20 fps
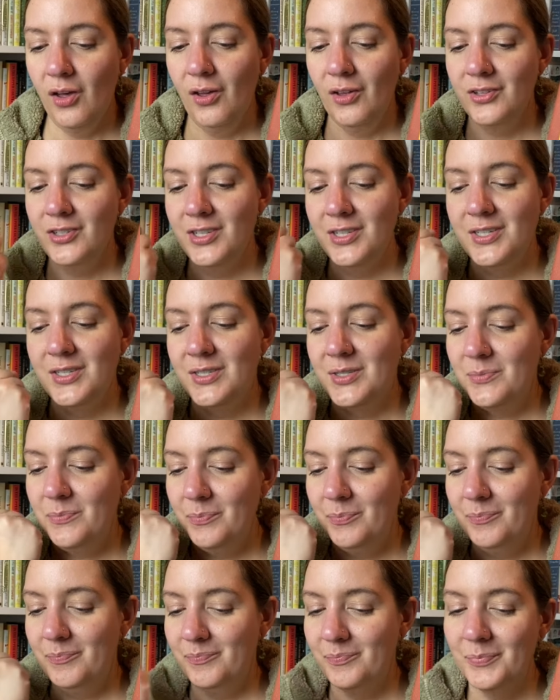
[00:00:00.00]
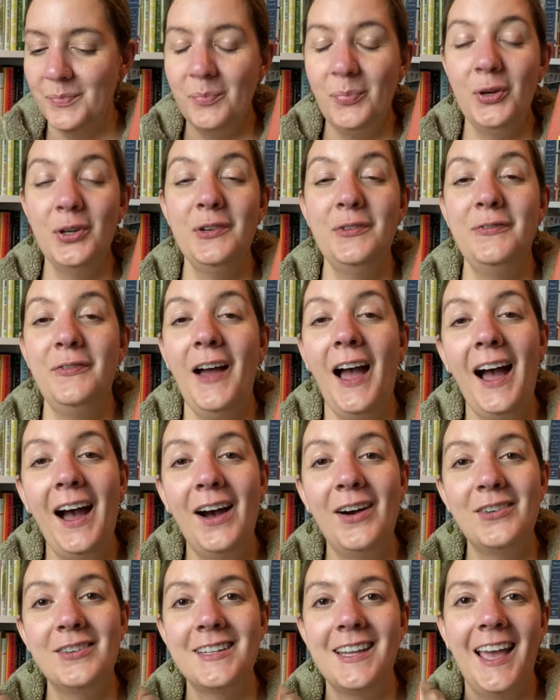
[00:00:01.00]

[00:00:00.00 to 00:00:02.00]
just profound,